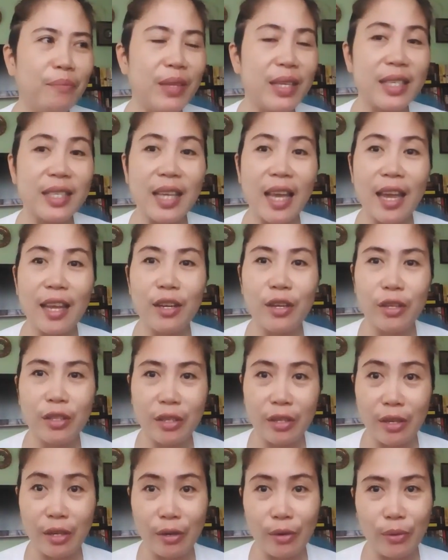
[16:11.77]
decide
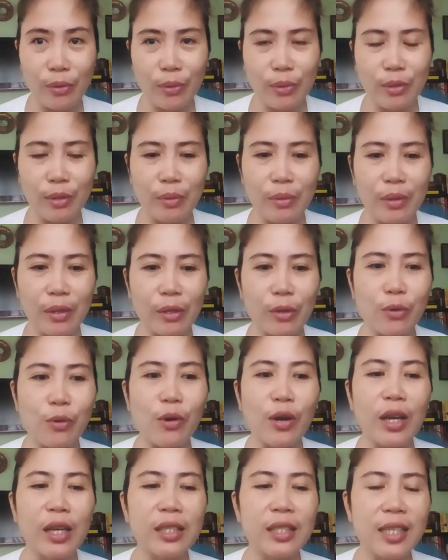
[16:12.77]
on her own.
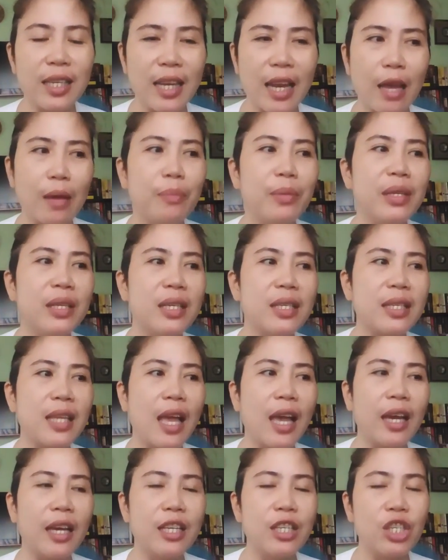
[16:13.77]
Kung sinabi niya
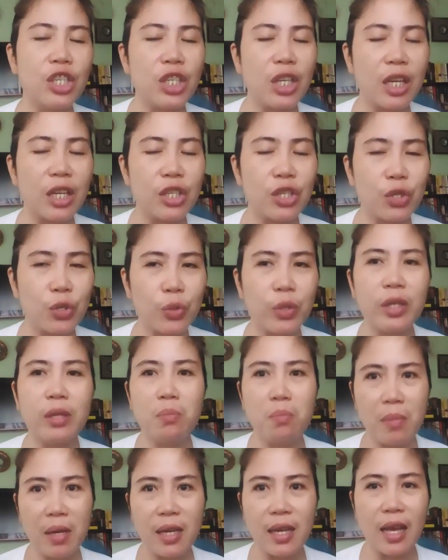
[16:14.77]
sa akin, she
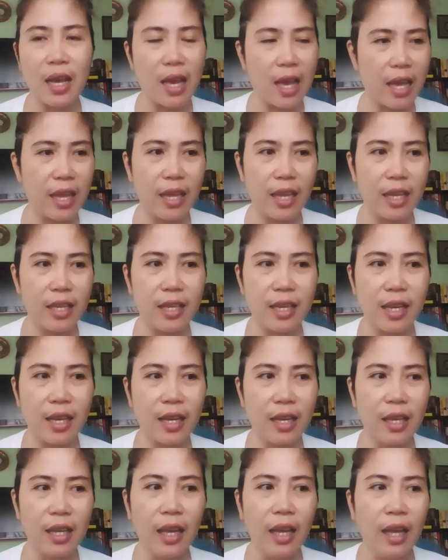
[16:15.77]
assured me na kaya
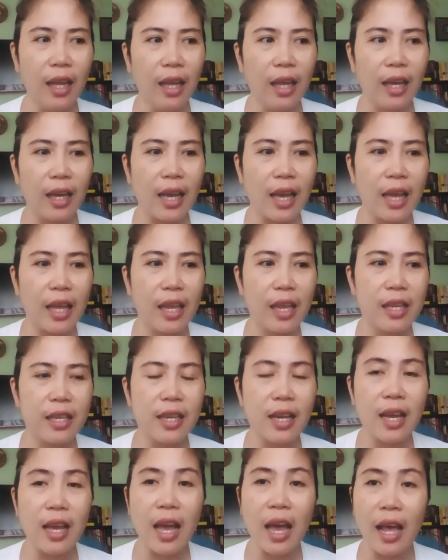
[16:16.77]

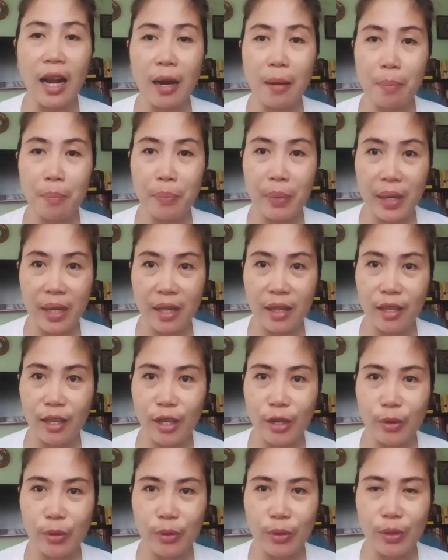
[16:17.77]
niyang harapin
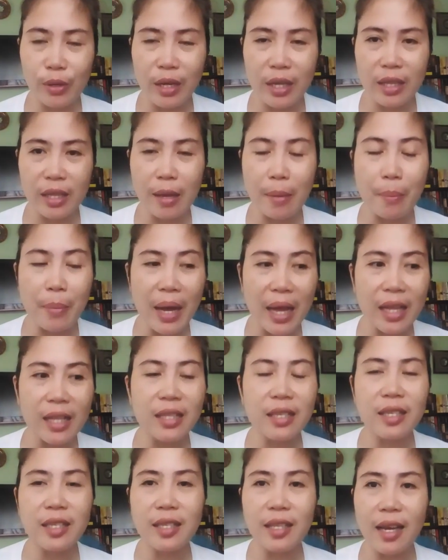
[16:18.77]
yung
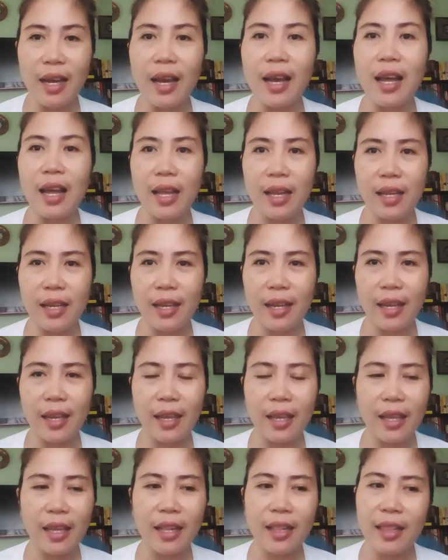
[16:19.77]
demands ng kali,
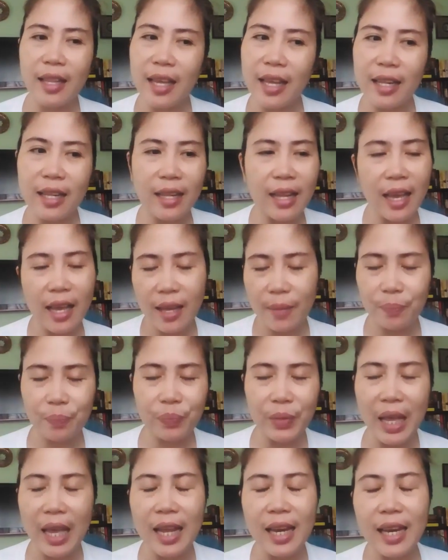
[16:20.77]
and then
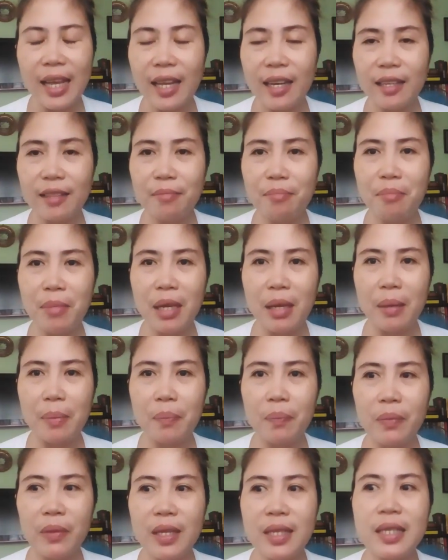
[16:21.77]
I let it be.
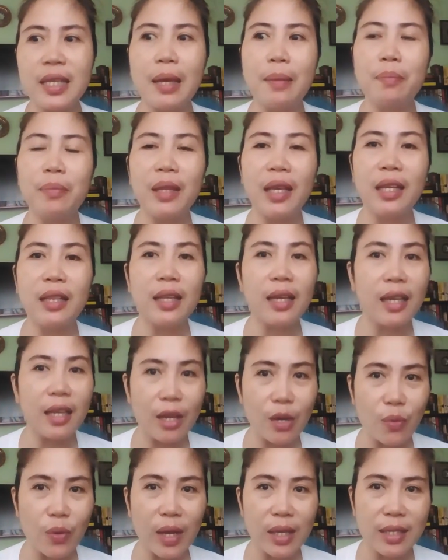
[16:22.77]
The same thing na
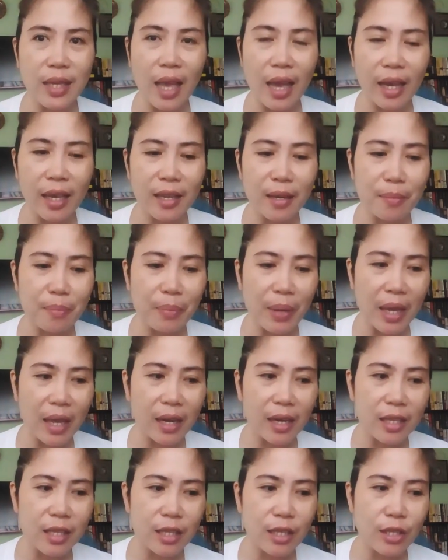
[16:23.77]
ginawa sa akin ng
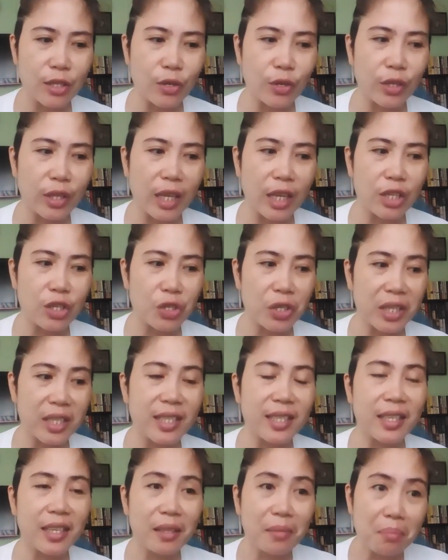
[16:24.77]
parents ko. They
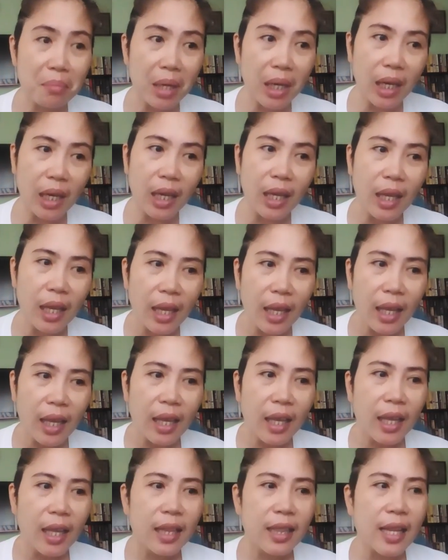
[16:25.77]
trusted me
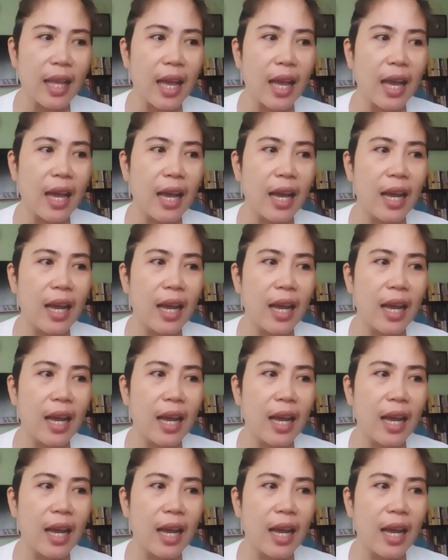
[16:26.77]
na